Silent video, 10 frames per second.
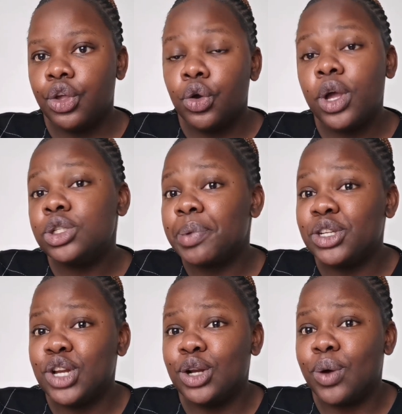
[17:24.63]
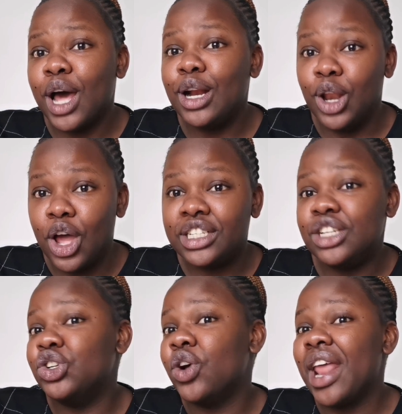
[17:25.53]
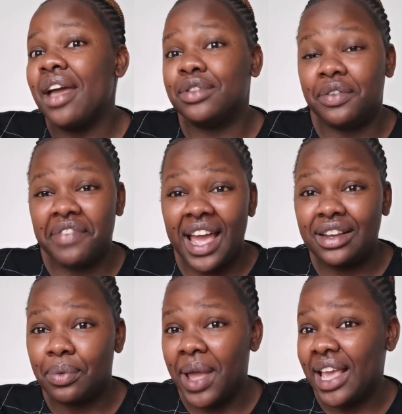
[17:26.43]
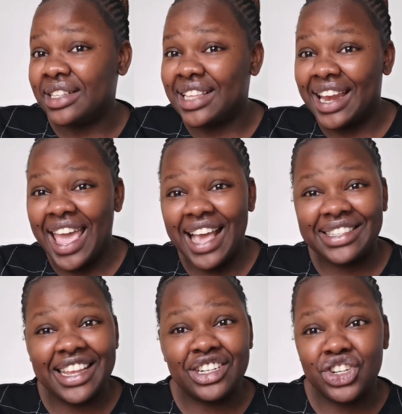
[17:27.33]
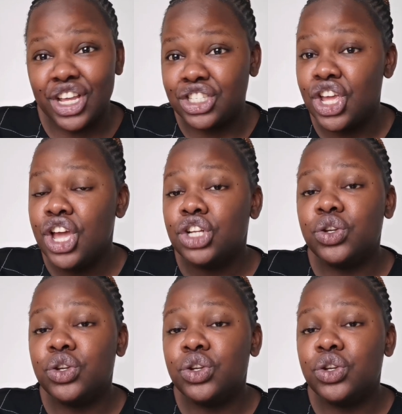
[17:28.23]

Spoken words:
you're going to paginate quite a lot, and you're going to have to find ways and hacks and tricks